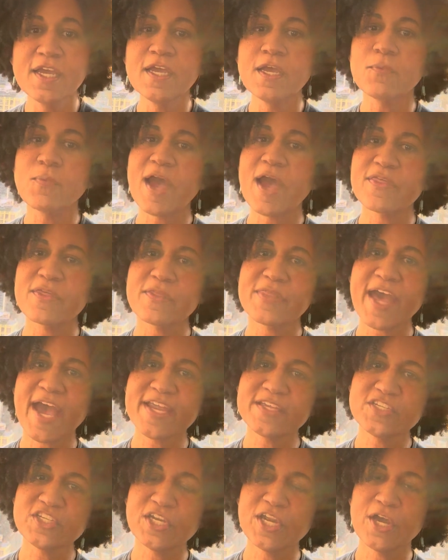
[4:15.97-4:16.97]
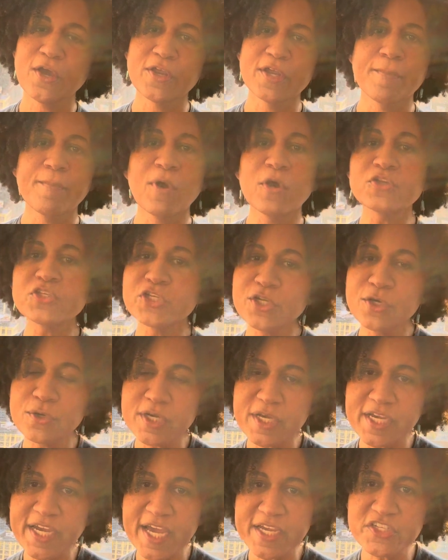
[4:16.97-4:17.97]
whether that's, an emotional
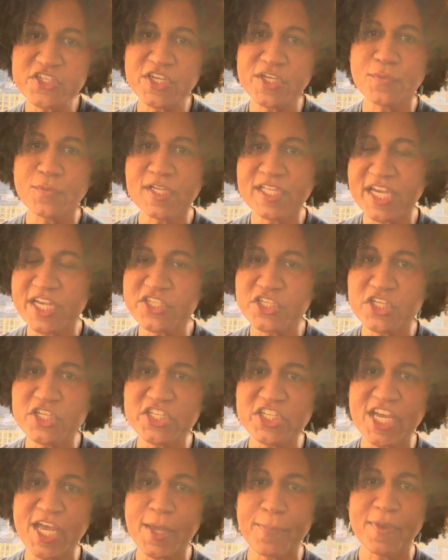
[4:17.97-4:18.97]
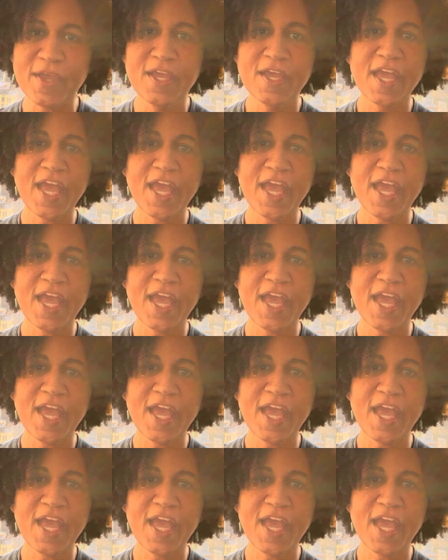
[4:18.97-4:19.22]
connection relationship,